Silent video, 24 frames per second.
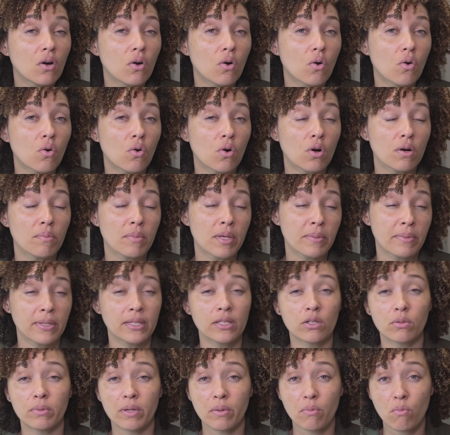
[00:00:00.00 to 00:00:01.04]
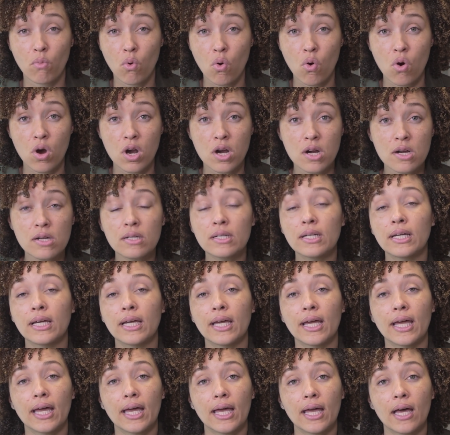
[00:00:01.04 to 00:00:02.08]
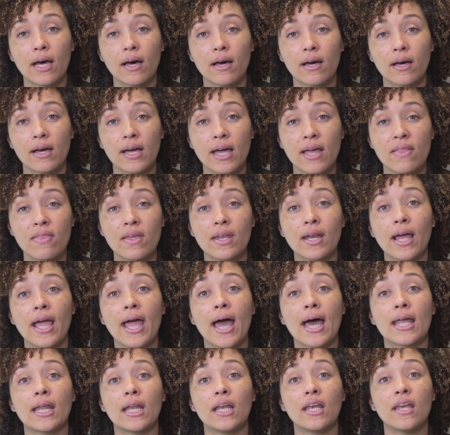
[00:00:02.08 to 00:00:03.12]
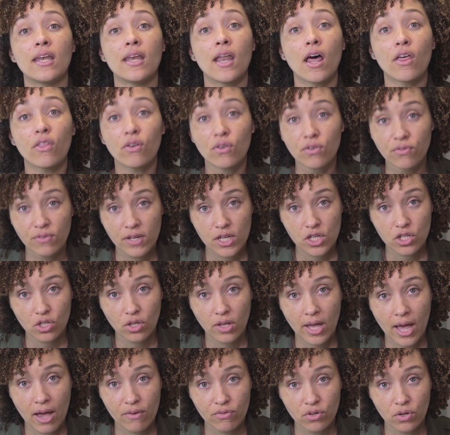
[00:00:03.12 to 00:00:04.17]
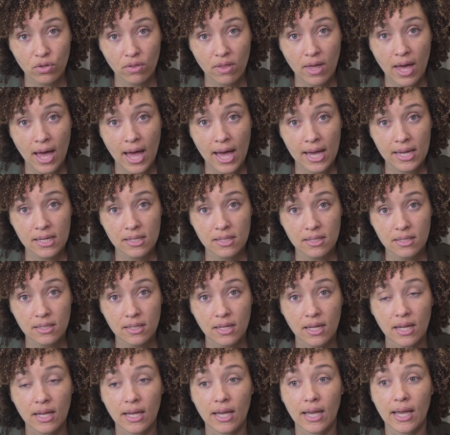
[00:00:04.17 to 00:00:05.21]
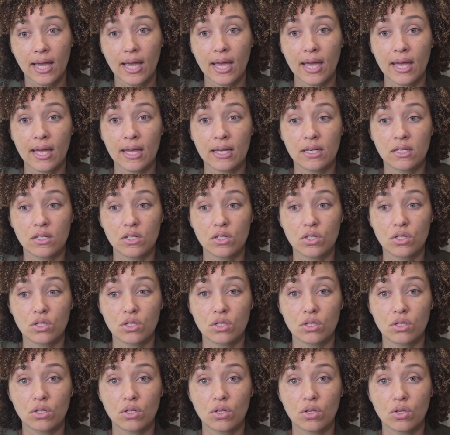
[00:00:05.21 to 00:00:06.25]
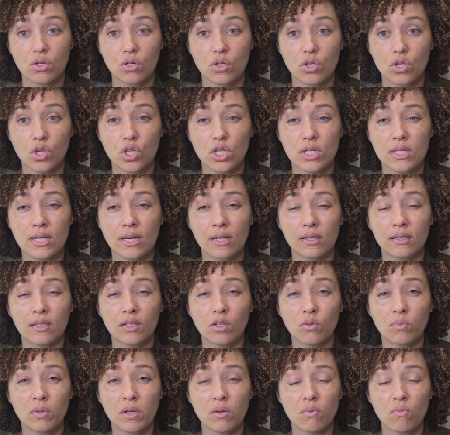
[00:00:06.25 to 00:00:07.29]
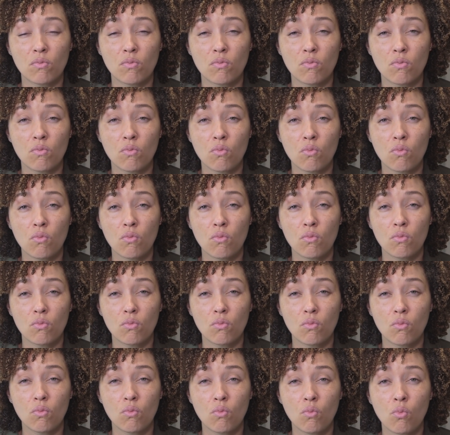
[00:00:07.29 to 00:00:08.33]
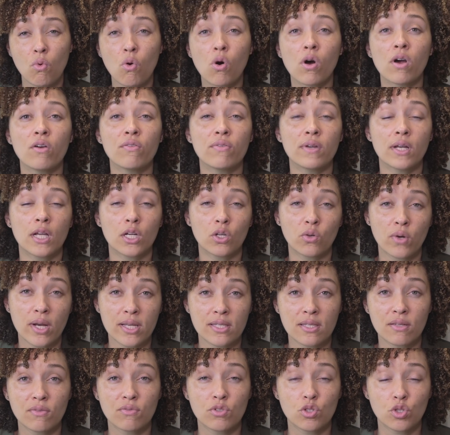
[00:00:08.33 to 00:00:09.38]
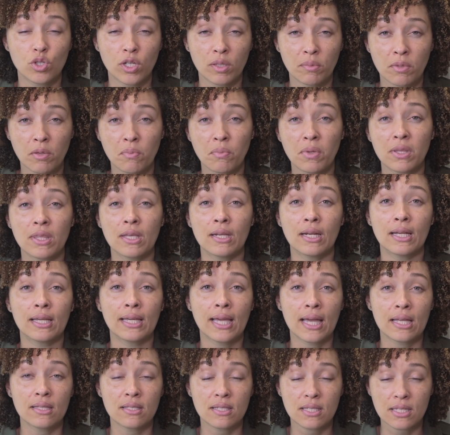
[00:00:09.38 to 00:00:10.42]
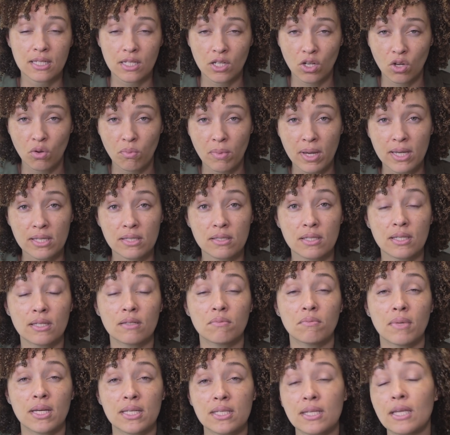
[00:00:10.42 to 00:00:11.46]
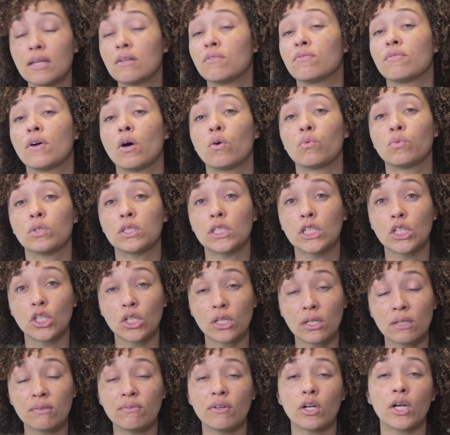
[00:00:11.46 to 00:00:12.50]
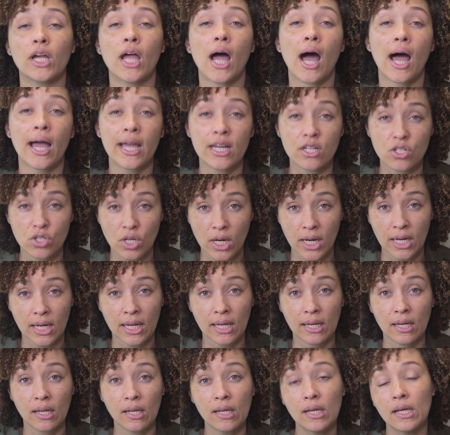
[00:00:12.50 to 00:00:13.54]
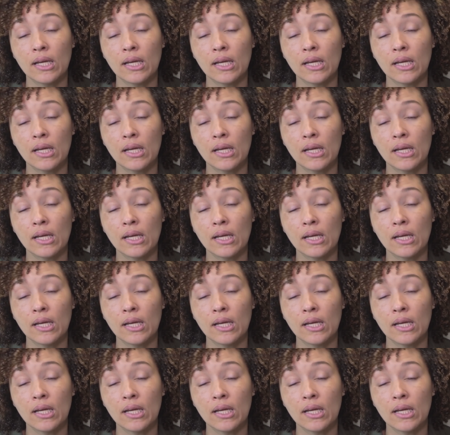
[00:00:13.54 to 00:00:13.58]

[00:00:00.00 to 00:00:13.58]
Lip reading: or maybe a little bit more. And then I had another facial after that, and she did a little bit more of an aggressive treatment, but then again, still, my skin felt really good, very hydrated.